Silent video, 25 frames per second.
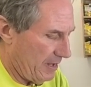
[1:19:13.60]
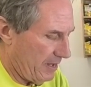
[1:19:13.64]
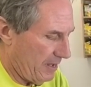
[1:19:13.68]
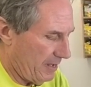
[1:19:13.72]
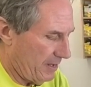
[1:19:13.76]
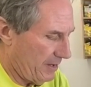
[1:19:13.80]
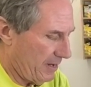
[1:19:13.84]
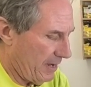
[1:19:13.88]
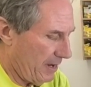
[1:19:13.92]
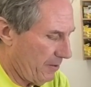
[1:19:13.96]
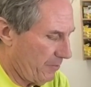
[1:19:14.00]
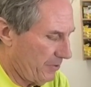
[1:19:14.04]

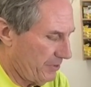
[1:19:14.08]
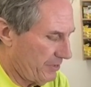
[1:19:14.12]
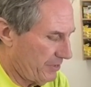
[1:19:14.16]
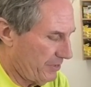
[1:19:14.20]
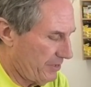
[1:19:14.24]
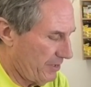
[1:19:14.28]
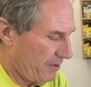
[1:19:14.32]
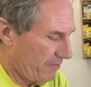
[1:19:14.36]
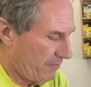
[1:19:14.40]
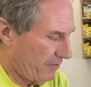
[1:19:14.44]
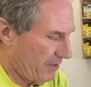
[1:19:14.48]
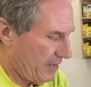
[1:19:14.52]
And I would
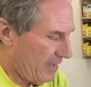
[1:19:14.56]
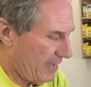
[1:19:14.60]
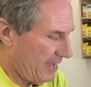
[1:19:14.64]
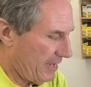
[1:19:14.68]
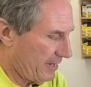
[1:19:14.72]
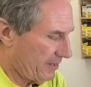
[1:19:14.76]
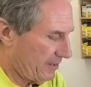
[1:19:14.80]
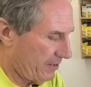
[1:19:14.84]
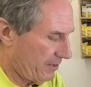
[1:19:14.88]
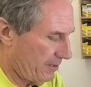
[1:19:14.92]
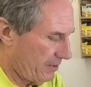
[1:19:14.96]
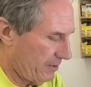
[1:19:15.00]
give
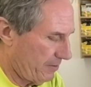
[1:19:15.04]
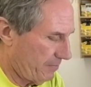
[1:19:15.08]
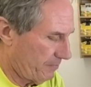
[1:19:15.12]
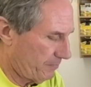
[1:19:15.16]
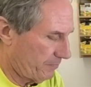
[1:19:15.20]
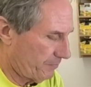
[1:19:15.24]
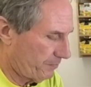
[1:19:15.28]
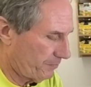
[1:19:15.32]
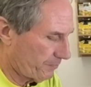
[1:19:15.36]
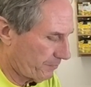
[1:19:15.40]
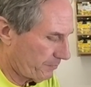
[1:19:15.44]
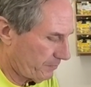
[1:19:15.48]
that,
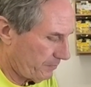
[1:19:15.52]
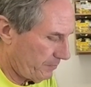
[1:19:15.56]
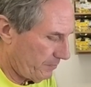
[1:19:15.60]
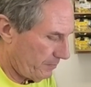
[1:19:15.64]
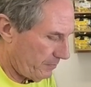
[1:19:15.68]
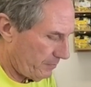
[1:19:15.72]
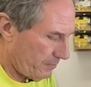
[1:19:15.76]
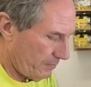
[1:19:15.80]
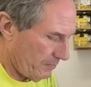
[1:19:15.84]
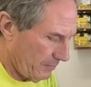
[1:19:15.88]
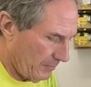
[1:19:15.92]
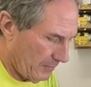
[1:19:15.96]

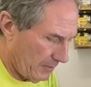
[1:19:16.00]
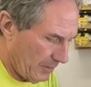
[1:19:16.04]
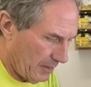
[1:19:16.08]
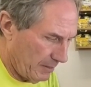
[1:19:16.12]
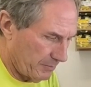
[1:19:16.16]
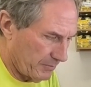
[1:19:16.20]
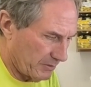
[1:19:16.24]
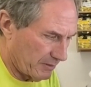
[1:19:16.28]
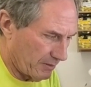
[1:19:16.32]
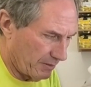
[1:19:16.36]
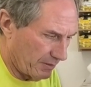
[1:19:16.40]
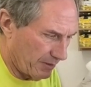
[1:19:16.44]

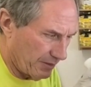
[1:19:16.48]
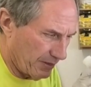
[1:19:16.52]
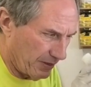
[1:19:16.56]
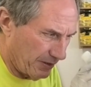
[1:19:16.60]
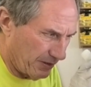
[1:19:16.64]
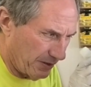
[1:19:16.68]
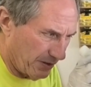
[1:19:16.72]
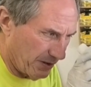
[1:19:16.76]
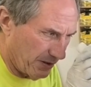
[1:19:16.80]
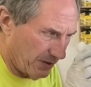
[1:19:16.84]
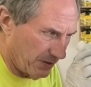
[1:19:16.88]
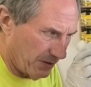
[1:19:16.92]
I'm just looking
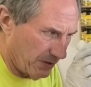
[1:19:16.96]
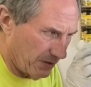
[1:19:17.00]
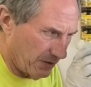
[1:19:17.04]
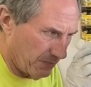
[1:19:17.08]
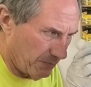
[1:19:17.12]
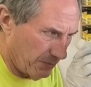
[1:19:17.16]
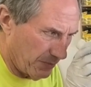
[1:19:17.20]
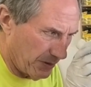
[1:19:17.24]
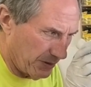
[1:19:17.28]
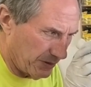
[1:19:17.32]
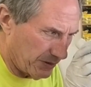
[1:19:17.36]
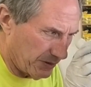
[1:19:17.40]
in there to
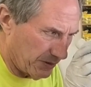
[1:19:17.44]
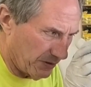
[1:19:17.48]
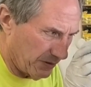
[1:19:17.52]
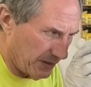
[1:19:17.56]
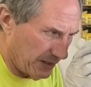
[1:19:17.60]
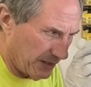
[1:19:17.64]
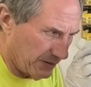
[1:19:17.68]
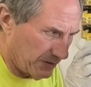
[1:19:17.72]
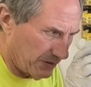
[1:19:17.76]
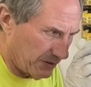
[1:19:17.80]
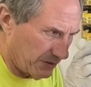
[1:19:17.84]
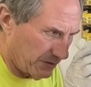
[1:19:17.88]
make sure
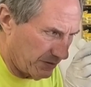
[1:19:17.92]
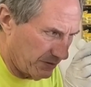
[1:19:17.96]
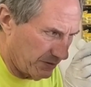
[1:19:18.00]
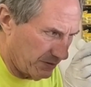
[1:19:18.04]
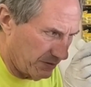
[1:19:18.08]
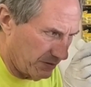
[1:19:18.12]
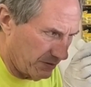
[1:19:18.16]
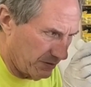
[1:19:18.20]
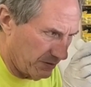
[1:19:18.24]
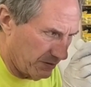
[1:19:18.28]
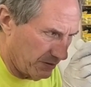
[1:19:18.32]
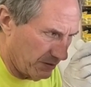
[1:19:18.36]
that's
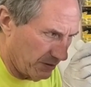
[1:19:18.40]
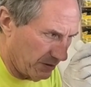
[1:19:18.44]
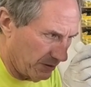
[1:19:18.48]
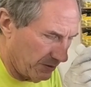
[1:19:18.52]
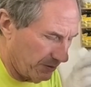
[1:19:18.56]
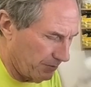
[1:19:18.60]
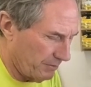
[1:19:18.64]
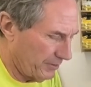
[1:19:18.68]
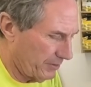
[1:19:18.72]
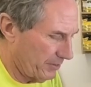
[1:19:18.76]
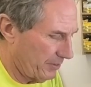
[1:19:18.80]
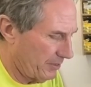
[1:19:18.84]

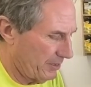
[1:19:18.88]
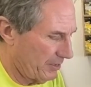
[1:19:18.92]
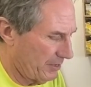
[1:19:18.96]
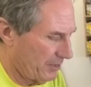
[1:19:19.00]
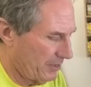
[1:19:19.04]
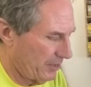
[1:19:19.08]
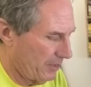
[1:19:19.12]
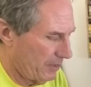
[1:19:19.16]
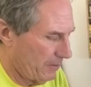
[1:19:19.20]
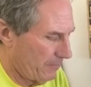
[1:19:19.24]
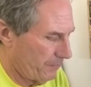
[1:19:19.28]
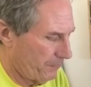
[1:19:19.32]
diluted.
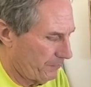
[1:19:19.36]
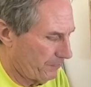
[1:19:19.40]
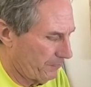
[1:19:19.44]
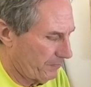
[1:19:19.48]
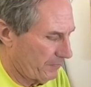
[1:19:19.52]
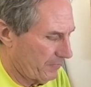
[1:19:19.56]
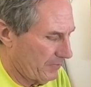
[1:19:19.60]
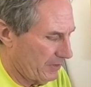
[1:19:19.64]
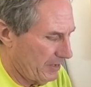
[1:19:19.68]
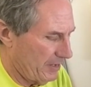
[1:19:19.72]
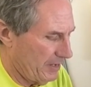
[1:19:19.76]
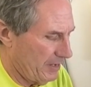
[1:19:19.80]

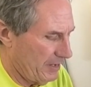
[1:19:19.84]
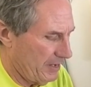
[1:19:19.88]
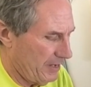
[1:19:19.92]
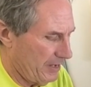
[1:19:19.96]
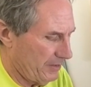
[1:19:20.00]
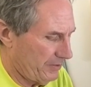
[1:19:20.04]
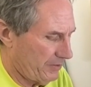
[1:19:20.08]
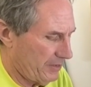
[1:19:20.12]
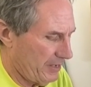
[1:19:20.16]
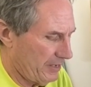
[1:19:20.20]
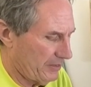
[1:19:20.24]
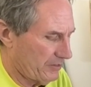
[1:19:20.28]

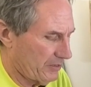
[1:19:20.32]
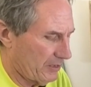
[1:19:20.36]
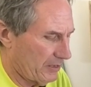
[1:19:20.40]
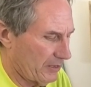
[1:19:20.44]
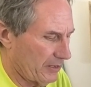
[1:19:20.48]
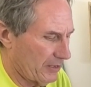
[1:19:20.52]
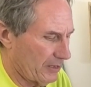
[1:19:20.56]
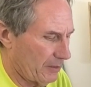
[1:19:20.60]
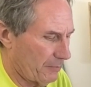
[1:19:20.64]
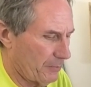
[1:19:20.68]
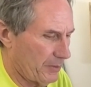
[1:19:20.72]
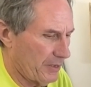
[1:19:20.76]
It takes a
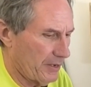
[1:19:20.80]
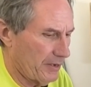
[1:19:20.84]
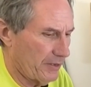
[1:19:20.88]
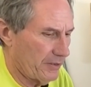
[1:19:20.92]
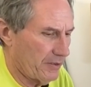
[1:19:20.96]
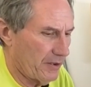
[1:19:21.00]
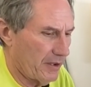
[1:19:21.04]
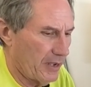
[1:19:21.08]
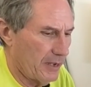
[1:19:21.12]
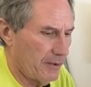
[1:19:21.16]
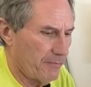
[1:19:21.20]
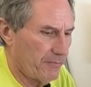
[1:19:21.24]
little bit
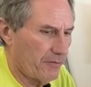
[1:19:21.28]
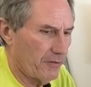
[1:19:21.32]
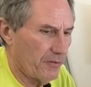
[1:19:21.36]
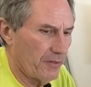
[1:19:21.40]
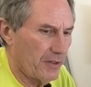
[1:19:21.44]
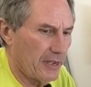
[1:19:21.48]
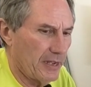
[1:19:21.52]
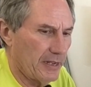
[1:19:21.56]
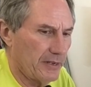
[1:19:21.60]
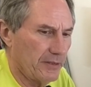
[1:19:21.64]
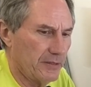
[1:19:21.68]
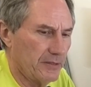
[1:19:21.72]
of time for
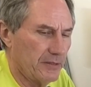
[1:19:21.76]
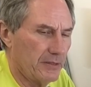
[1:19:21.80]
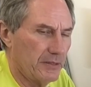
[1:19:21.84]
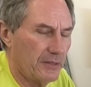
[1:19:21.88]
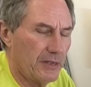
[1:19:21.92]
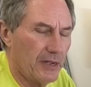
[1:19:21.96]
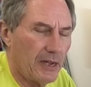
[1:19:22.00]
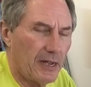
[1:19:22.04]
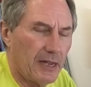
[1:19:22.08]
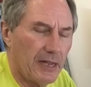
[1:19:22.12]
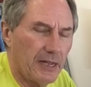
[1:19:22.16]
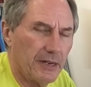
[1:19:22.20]
that
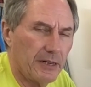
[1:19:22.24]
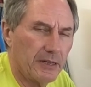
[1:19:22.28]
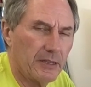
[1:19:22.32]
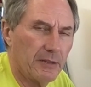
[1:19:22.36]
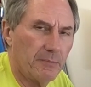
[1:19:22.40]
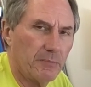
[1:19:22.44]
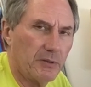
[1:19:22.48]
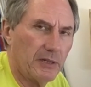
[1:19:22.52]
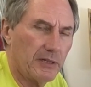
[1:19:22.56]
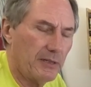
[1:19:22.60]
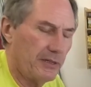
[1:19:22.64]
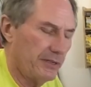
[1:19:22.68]
dye to
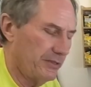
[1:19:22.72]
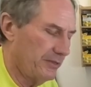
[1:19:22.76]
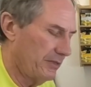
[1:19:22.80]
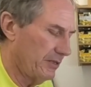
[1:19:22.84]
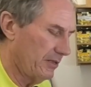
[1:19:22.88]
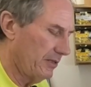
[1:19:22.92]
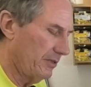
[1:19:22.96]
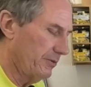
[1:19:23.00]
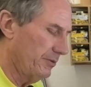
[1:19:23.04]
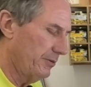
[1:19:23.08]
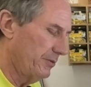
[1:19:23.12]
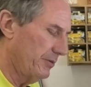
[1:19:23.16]
completely
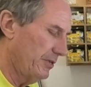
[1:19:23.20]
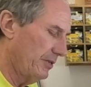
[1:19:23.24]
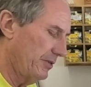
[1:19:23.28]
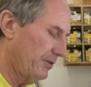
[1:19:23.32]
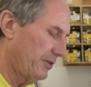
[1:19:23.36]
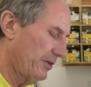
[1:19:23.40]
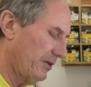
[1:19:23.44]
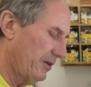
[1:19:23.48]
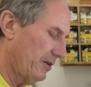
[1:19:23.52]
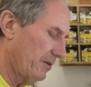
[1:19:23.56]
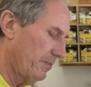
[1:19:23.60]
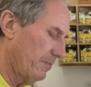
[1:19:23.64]
dilute in
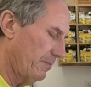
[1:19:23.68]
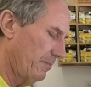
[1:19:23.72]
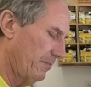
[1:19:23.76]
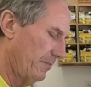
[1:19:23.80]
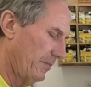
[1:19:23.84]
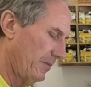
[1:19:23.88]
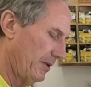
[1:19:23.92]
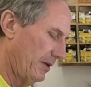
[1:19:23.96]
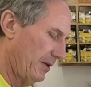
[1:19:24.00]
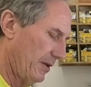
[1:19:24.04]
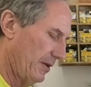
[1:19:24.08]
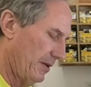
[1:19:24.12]
there,
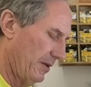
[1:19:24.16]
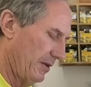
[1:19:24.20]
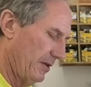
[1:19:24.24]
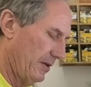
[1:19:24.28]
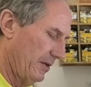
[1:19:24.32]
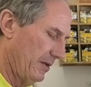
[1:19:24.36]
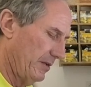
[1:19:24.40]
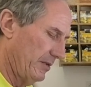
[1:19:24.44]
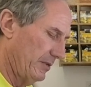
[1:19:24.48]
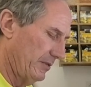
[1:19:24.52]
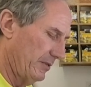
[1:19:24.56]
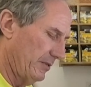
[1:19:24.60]

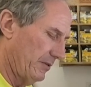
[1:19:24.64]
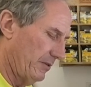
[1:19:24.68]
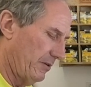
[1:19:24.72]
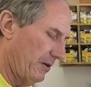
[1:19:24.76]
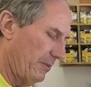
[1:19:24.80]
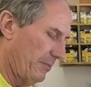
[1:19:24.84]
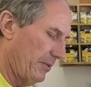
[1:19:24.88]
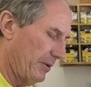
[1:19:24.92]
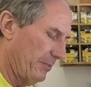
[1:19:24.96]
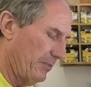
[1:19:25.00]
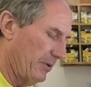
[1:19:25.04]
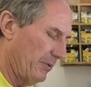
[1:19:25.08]
so I
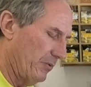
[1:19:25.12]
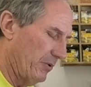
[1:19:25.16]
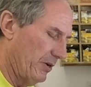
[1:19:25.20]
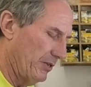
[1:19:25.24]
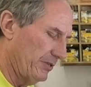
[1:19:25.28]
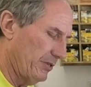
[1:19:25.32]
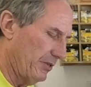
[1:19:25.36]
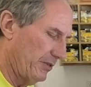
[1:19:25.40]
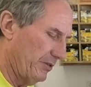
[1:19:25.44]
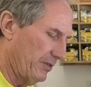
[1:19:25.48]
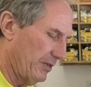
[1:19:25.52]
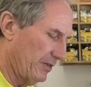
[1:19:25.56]
might be
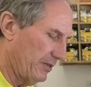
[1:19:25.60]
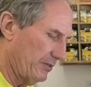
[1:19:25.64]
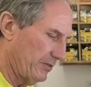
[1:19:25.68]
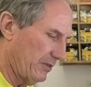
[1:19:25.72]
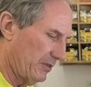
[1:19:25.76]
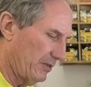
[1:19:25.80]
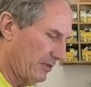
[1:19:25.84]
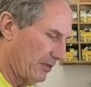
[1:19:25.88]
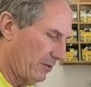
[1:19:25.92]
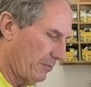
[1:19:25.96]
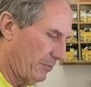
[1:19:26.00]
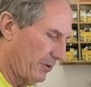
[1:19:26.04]
rushing things a
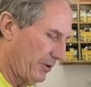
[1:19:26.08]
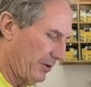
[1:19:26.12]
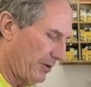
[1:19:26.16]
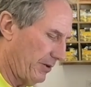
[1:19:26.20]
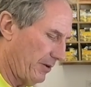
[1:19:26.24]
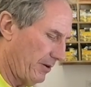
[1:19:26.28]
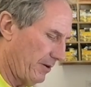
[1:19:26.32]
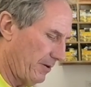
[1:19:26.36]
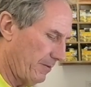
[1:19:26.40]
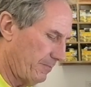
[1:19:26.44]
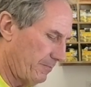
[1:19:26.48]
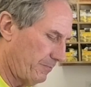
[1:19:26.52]
little bit
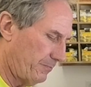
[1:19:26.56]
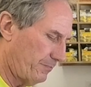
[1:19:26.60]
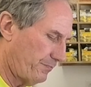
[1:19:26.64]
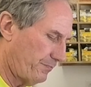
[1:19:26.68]
here.